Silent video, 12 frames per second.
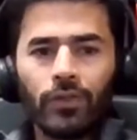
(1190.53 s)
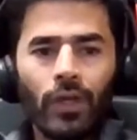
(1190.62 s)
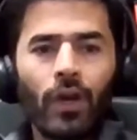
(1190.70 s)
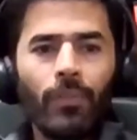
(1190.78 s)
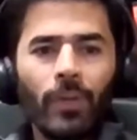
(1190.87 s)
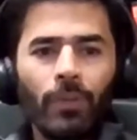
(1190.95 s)

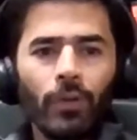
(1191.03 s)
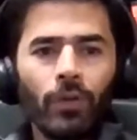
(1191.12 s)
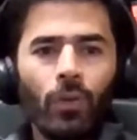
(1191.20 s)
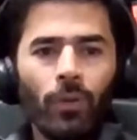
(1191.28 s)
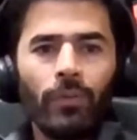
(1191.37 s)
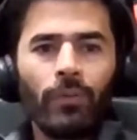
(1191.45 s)
there are people
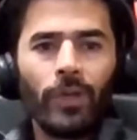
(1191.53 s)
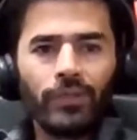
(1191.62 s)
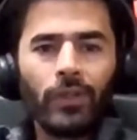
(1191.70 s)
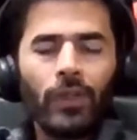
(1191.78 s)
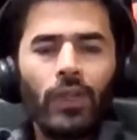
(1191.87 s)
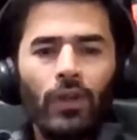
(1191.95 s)
who will
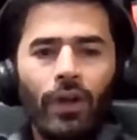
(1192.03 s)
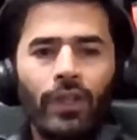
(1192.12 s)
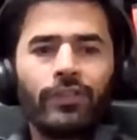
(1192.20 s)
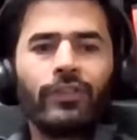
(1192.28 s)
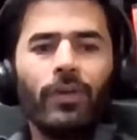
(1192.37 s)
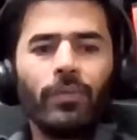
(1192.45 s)
basically not
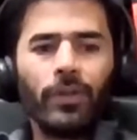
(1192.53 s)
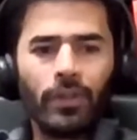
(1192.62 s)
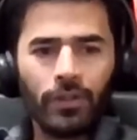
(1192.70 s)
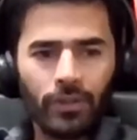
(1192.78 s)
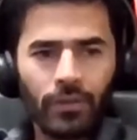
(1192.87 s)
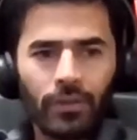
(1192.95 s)
accept
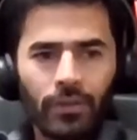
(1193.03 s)
it.